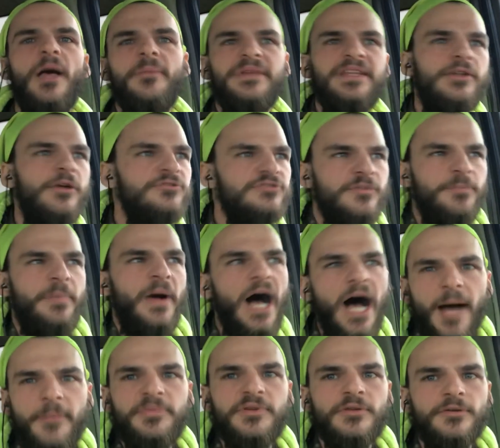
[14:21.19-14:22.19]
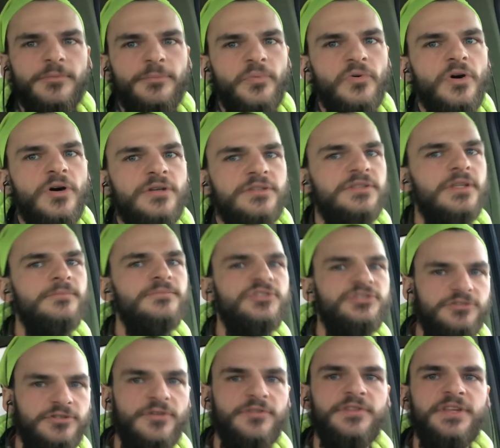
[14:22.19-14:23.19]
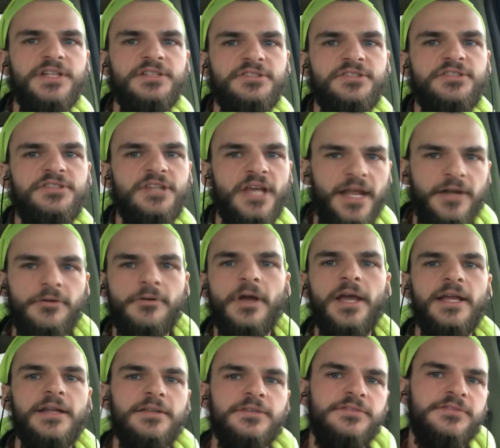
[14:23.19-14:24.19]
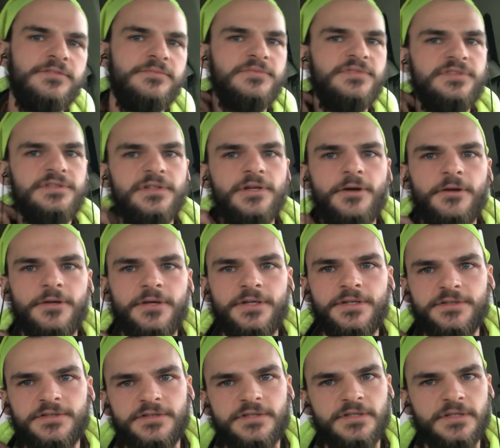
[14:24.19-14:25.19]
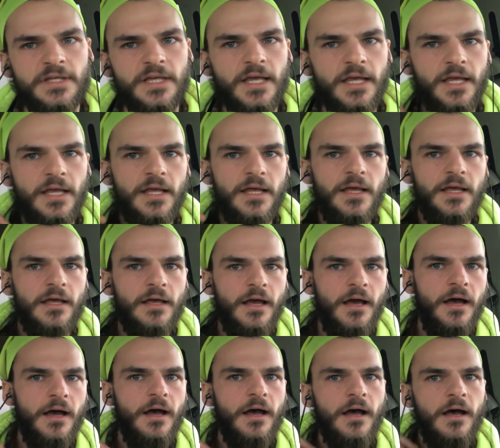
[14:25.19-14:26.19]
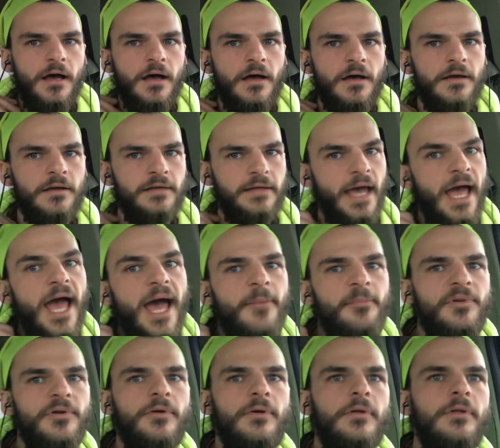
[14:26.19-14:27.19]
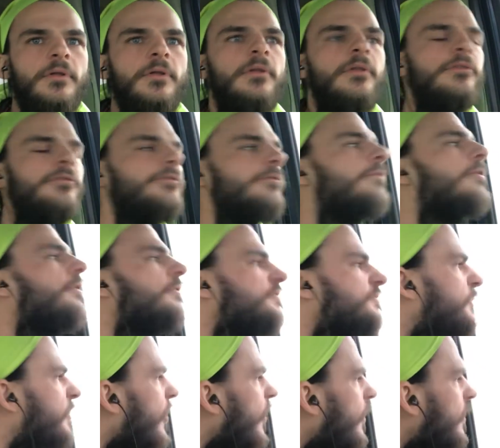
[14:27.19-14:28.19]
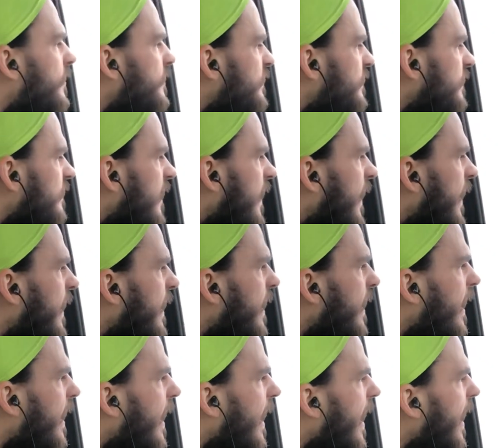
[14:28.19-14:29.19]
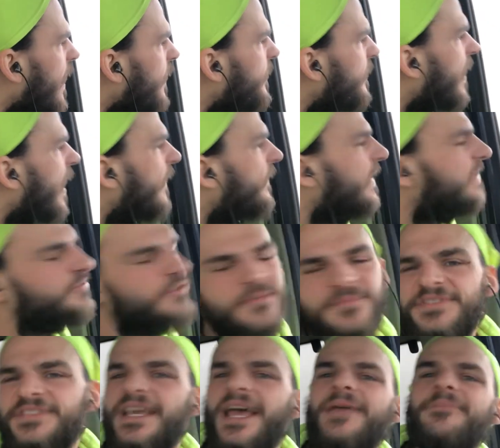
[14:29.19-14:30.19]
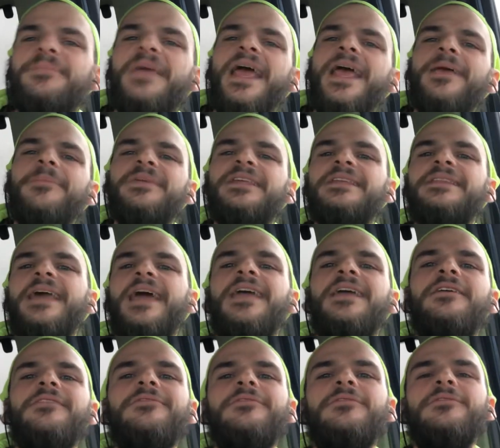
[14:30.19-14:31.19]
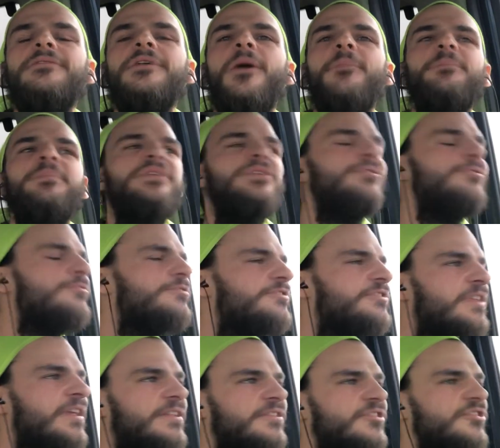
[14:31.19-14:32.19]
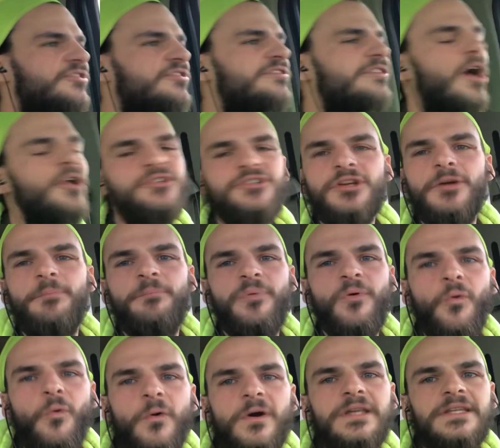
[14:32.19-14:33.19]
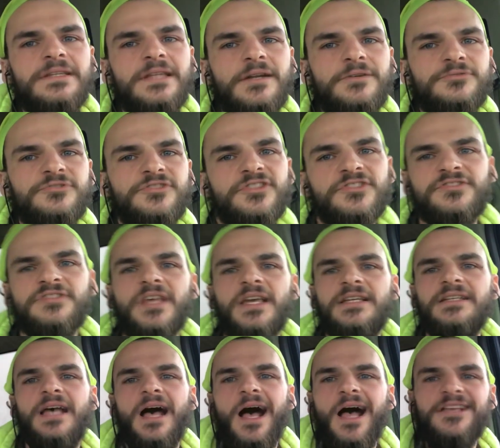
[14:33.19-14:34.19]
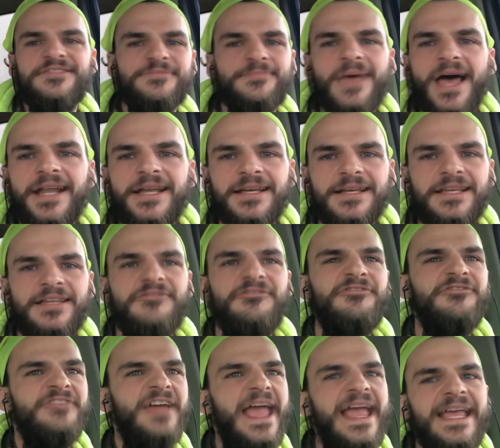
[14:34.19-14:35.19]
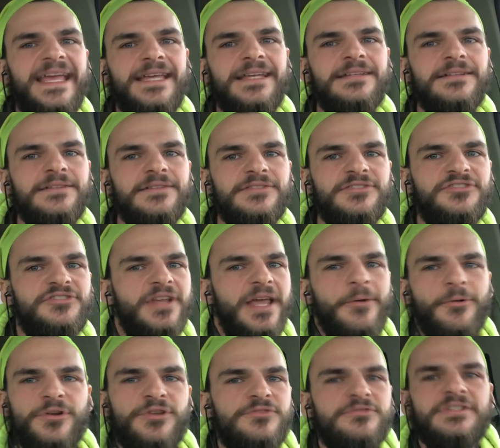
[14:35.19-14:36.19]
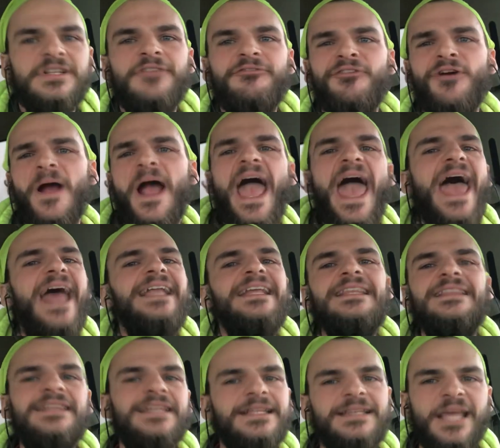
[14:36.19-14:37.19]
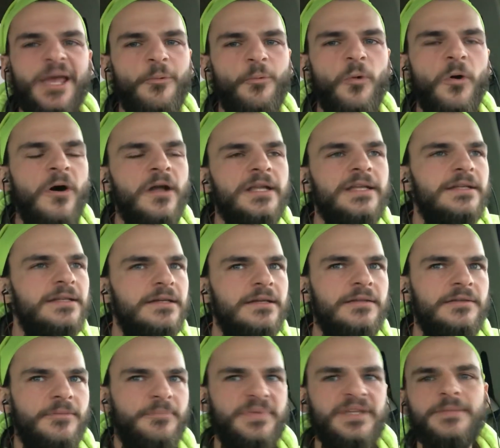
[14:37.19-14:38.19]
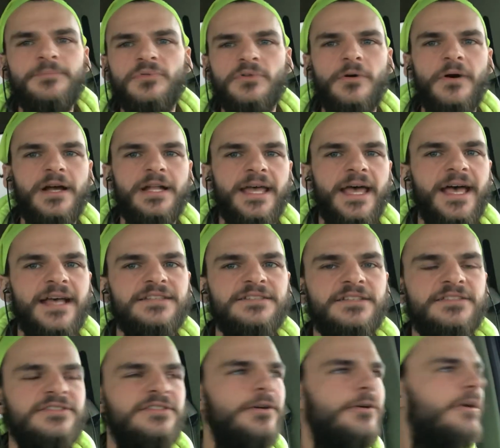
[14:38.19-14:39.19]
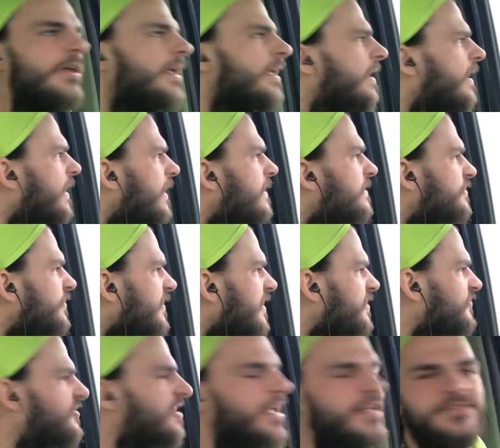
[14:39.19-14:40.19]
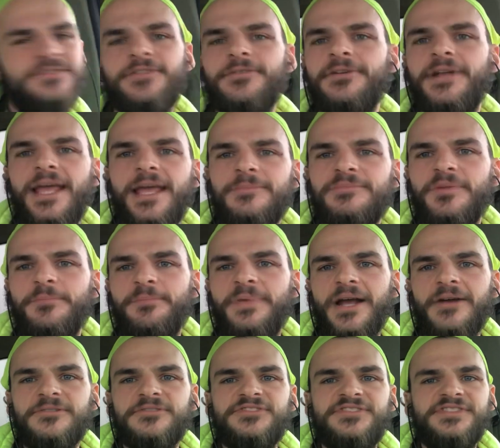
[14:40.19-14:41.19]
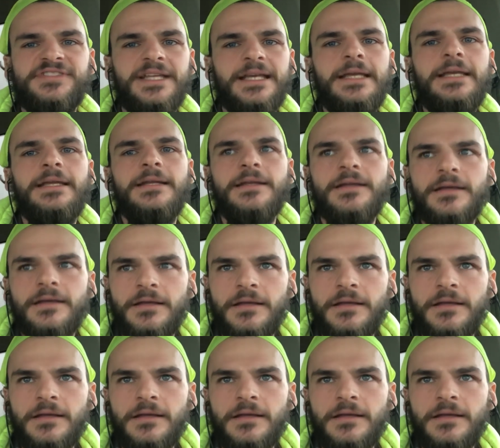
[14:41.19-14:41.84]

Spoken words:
I mean, those are popular books. I'm sure they generated some serious capital through those books. And that's what I'm saying. Maybe they abused it to such a point that it was just like cosmetic and vain. They were using it for anything they wanted, the people who had access to it. So they changed their name to Berenstain.